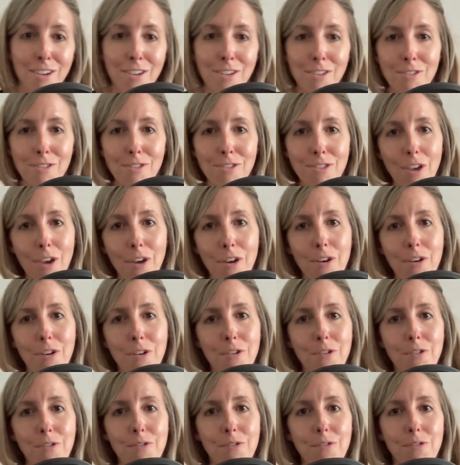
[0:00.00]

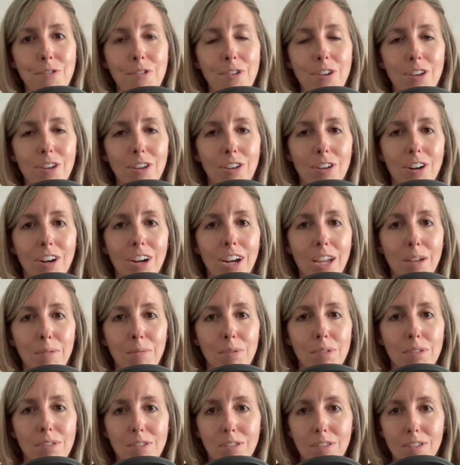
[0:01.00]
So you're
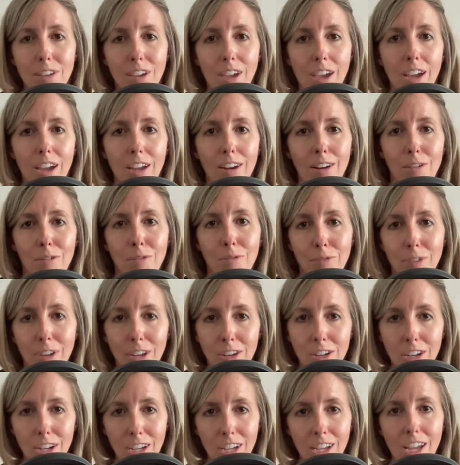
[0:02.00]
able to kind of
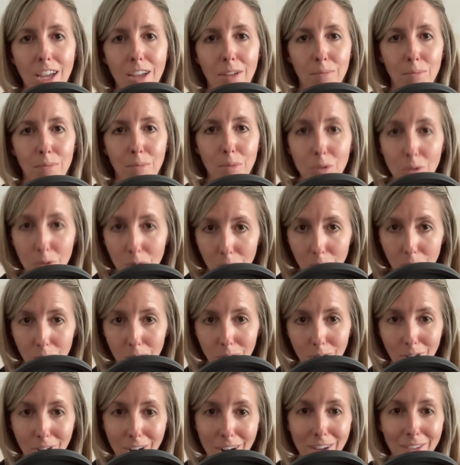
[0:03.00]
fidget and move
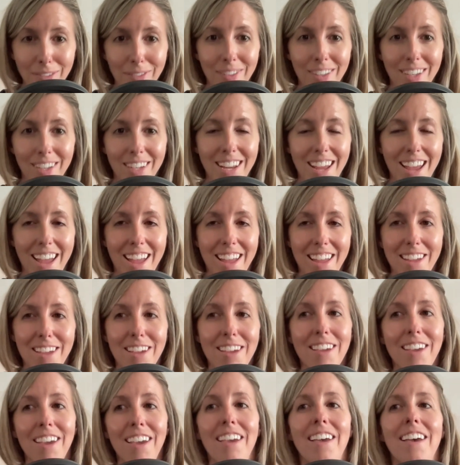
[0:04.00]
throughout the
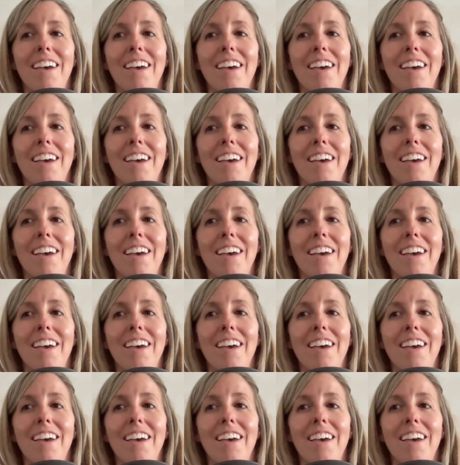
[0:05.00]
day.